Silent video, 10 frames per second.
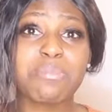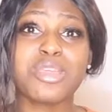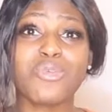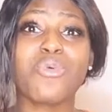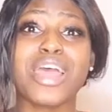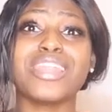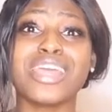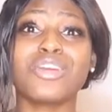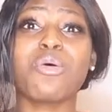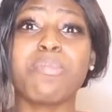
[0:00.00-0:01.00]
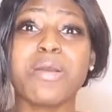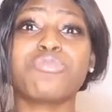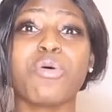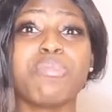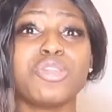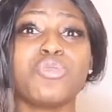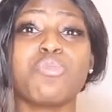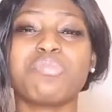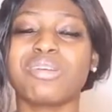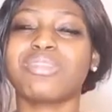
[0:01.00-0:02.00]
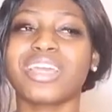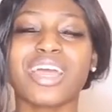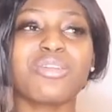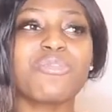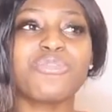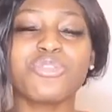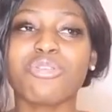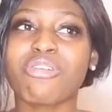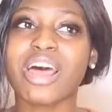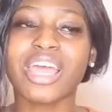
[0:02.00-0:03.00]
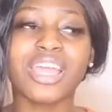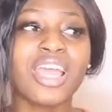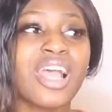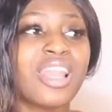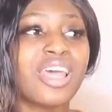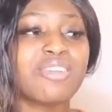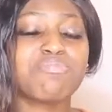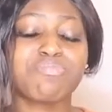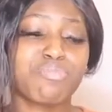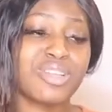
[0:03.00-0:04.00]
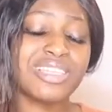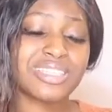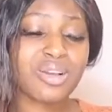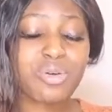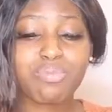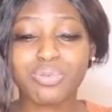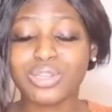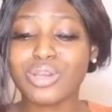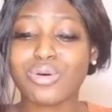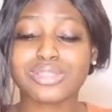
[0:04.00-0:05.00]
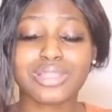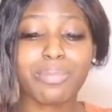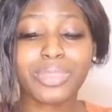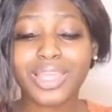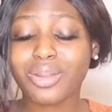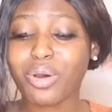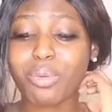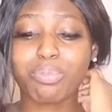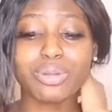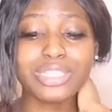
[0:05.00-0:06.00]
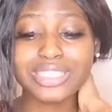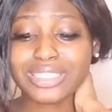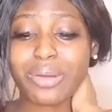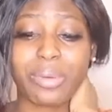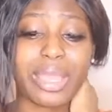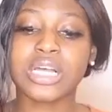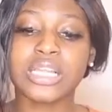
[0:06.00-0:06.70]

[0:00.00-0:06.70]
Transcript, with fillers: me and then your babe to be do i'm like i don't feel right like police up police or something or police up